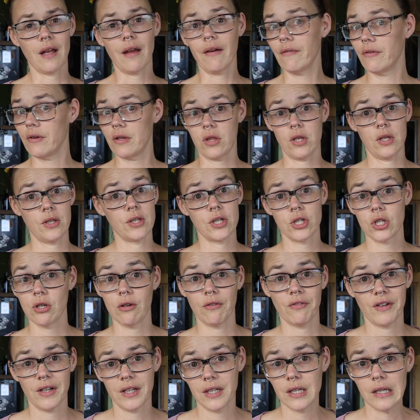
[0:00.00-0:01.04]
everything that
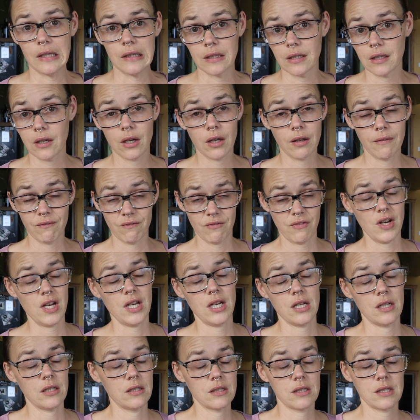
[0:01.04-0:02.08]
you find in the
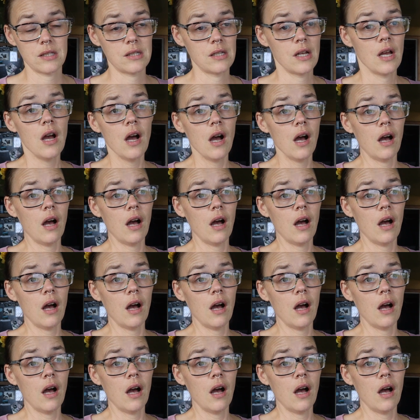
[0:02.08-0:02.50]
convenience